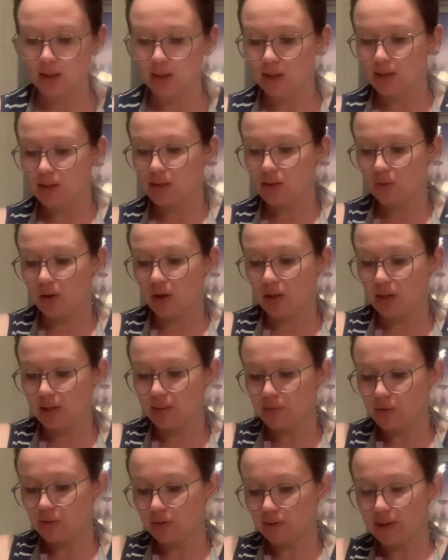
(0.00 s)
So all
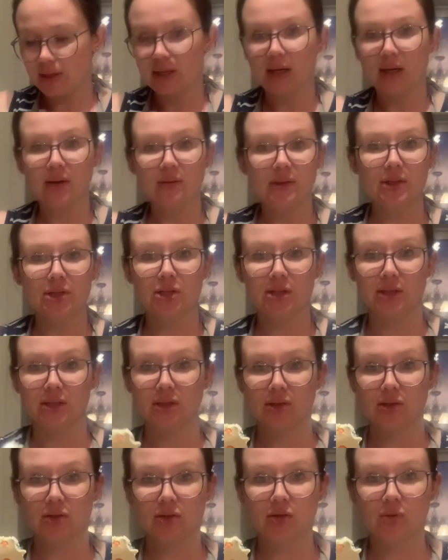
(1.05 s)
I'm doing right now is
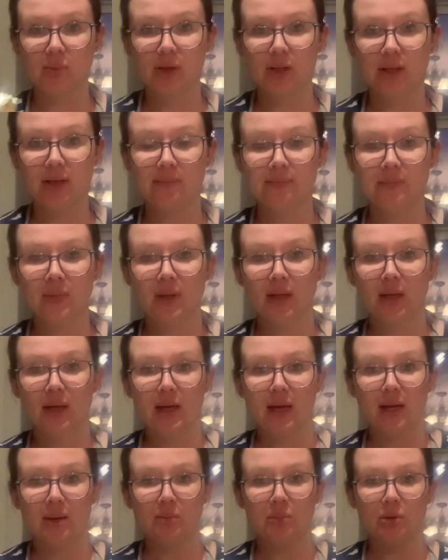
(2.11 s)
just scooping them
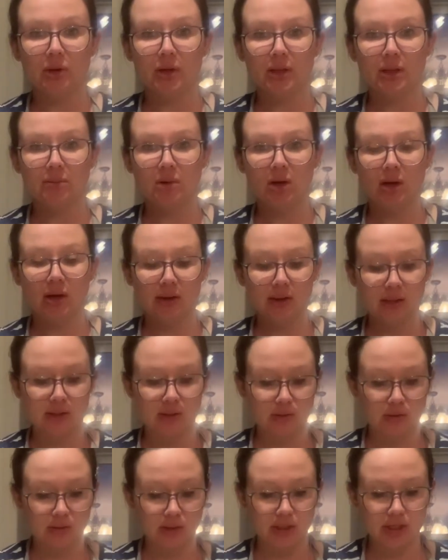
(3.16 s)
and putting them on this
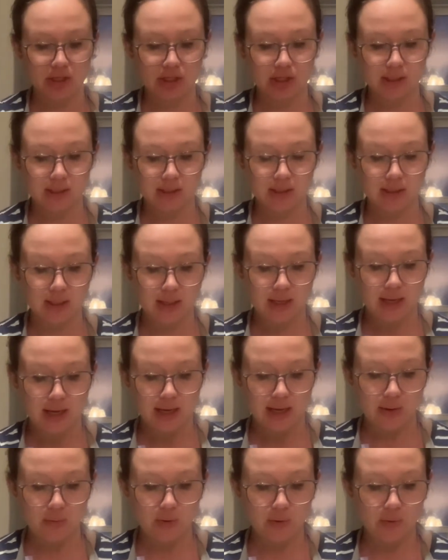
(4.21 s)
cookie sheet,
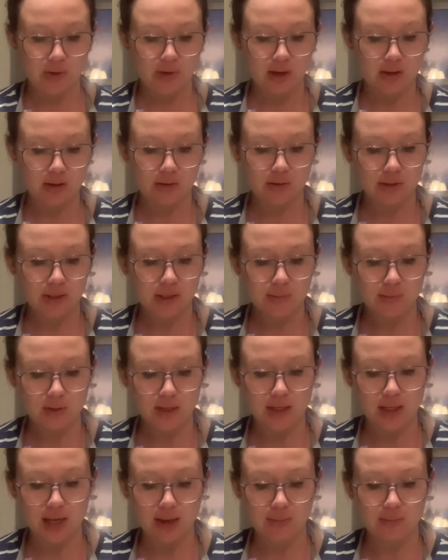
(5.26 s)
and where we're not cooking them,
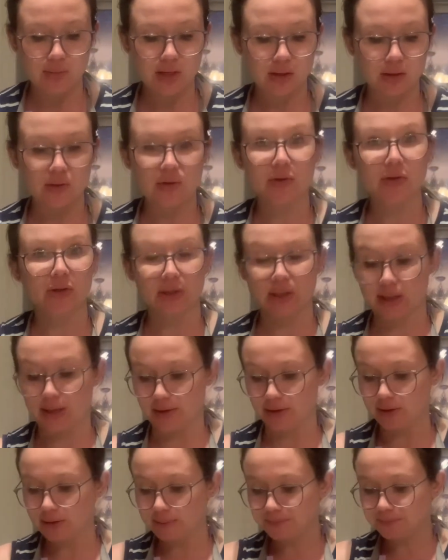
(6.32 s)
they can be closer
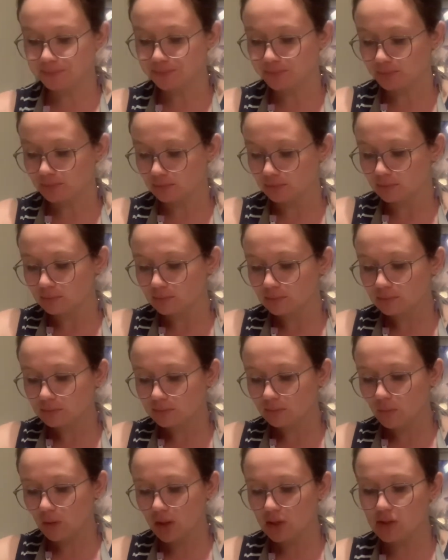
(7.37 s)
together.
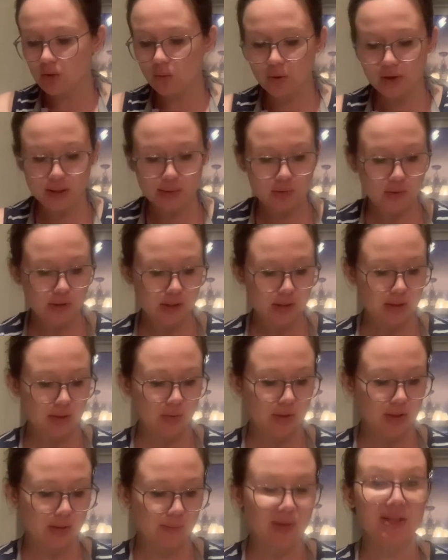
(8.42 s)
So what I'm going to do
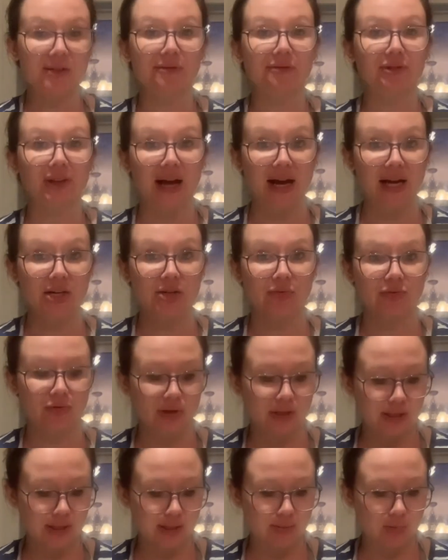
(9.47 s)
with them is flash
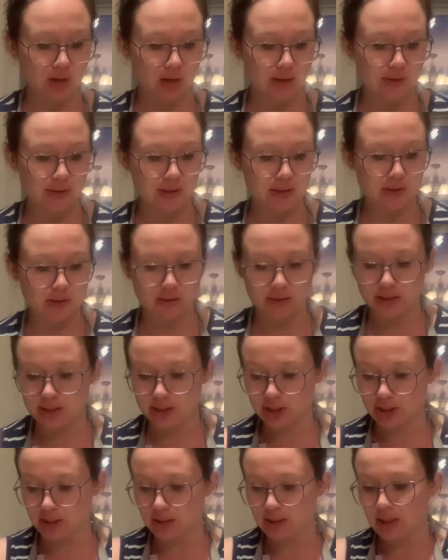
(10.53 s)
freeze them on this cookie
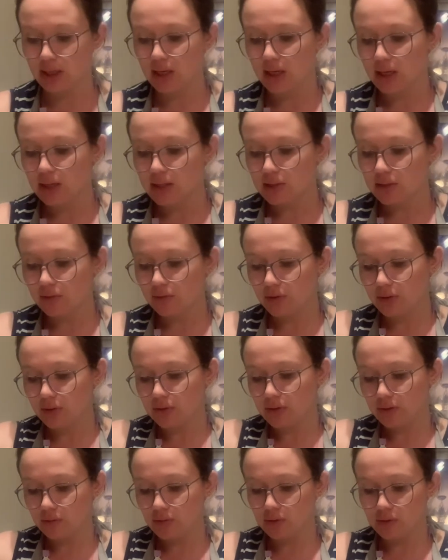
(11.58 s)
sheet. So for
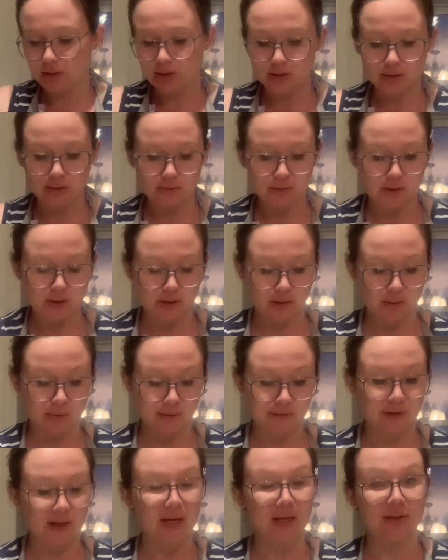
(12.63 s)
those of you that don't know
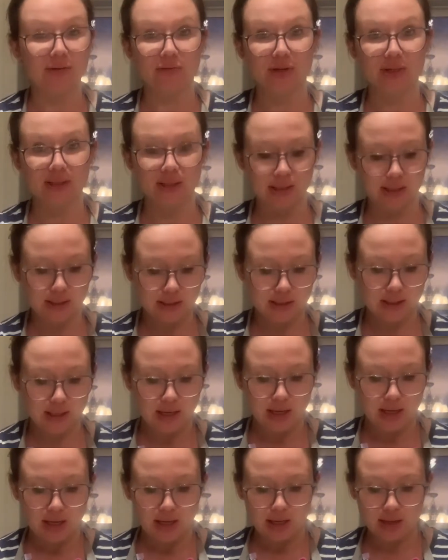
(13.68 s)
what flash freeze is,
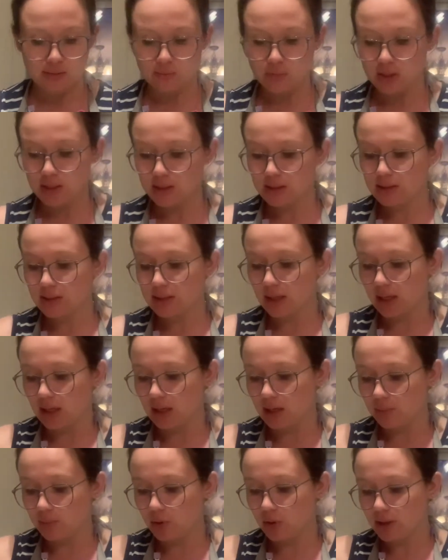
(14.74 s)
it means
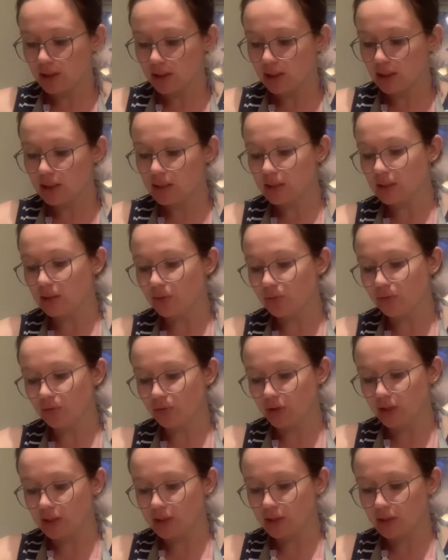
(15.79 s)
putting things in the
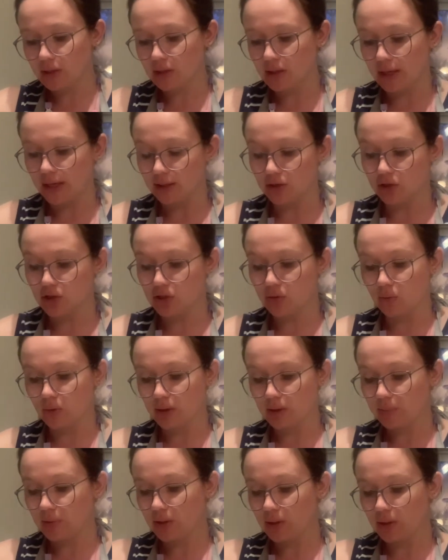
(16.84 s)
freezer at a
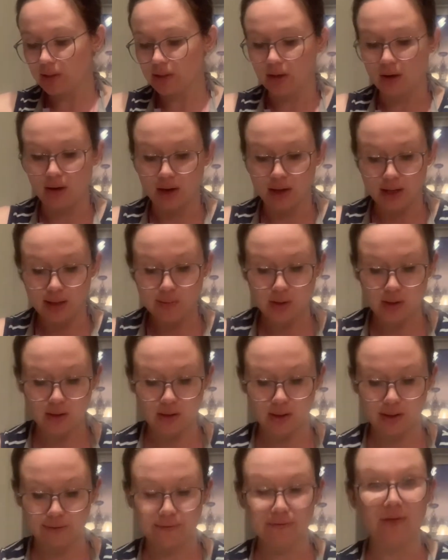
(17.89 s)
short period of time
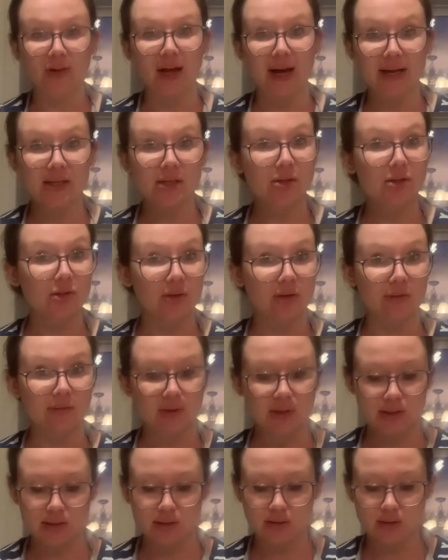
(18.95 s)
on a flat
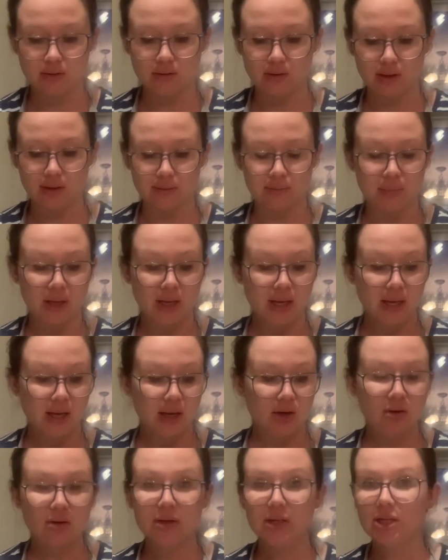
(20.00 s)
surface, so a
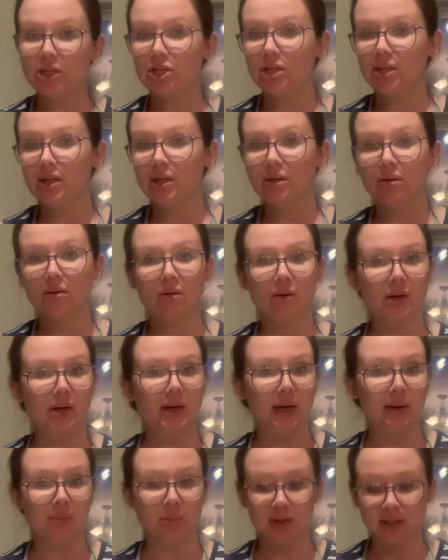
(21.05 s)
cookie sheet or
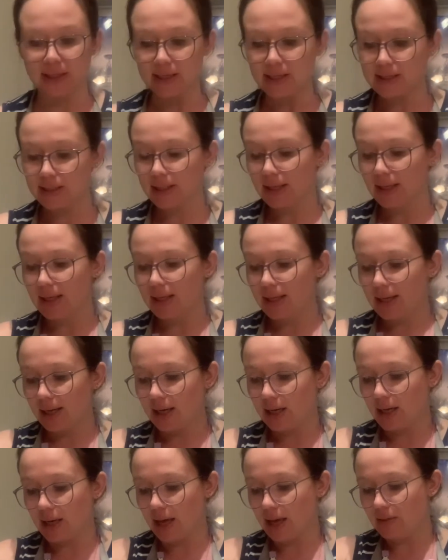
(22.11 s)
a plate,
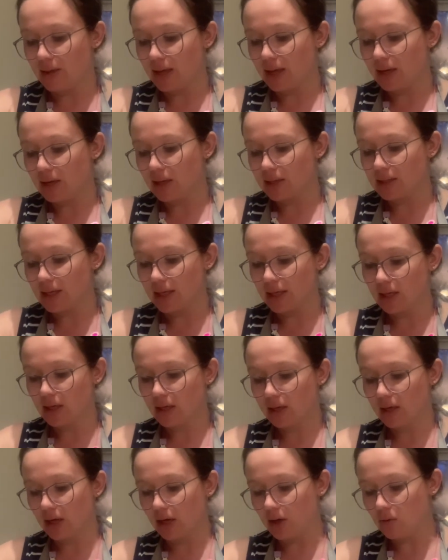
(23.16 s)
and then taking
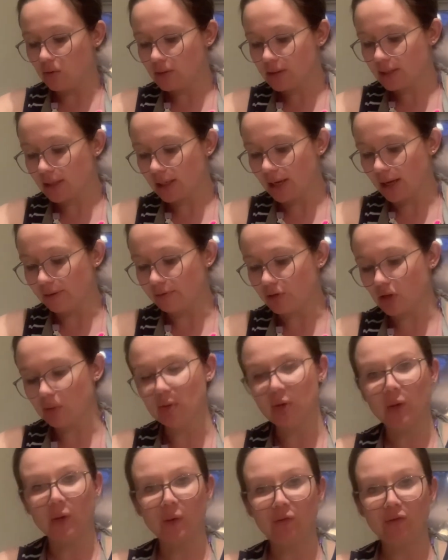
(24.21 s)
it out after
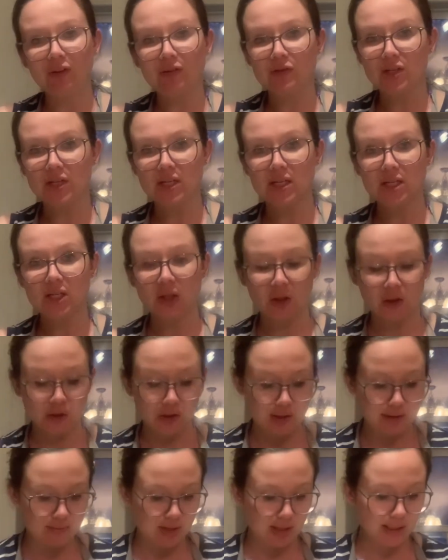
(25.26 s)
about 15 to
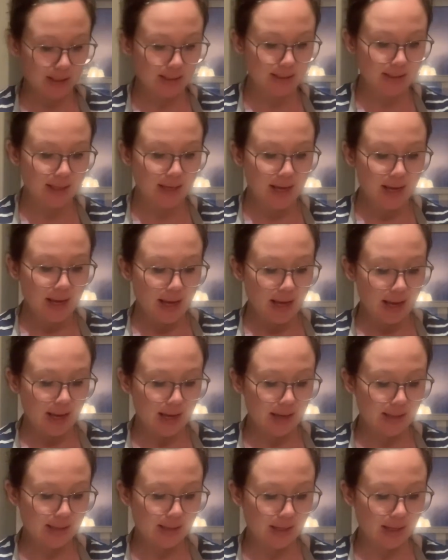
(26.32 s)
30 minutes
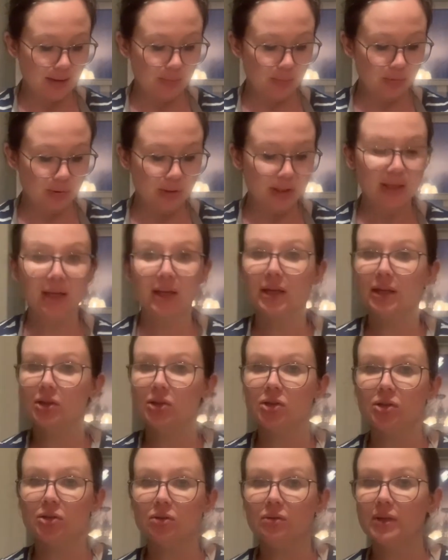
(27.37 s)
and putting it
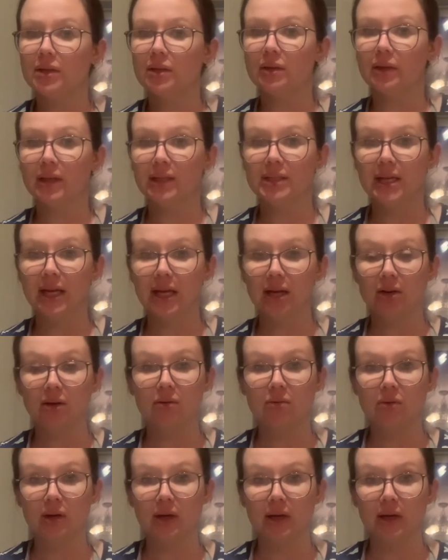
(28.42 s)
into either a container or